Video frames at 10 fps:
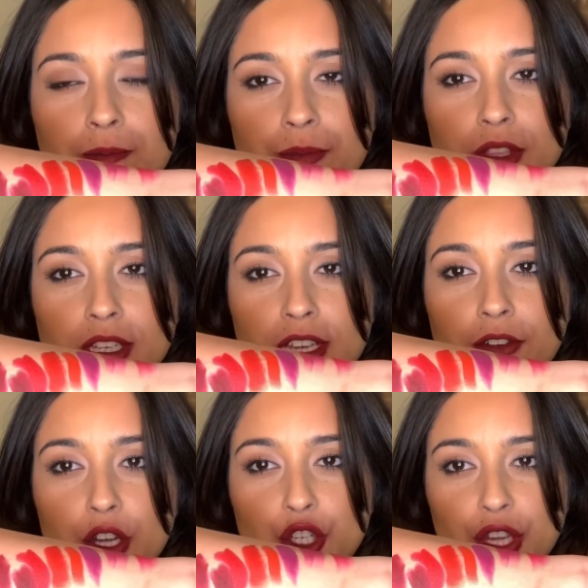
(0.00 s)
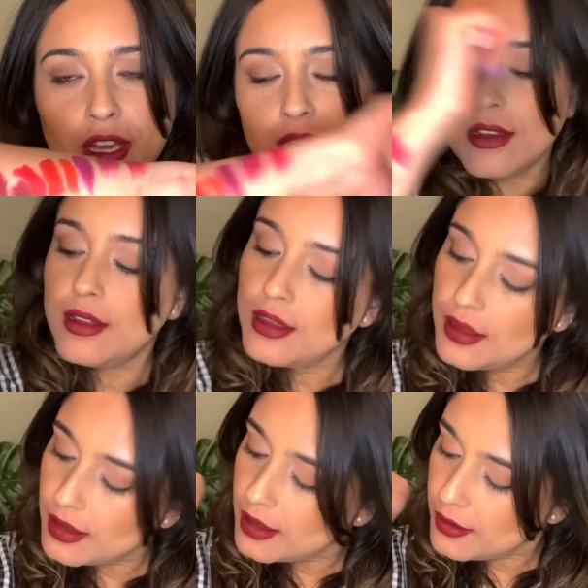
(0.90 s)
the Diva shade.
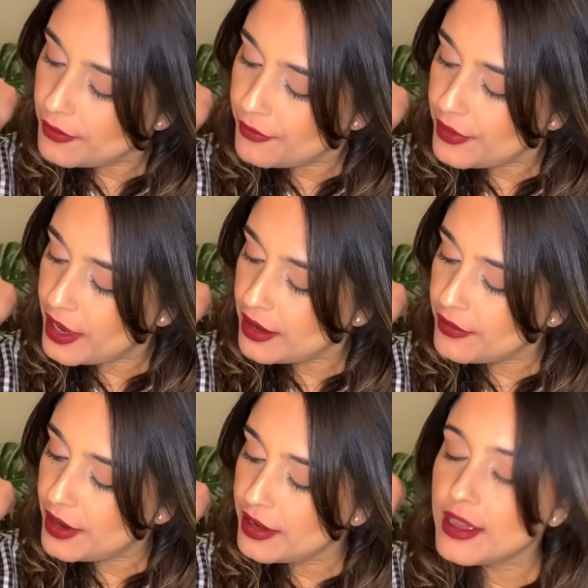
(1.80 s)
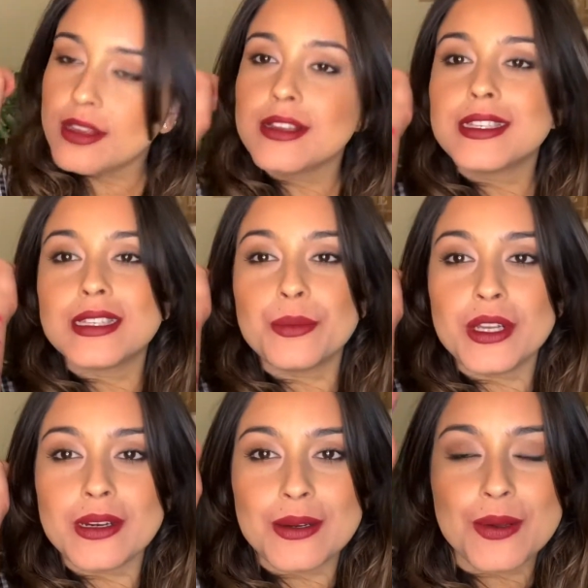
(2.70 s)
Very, very similar.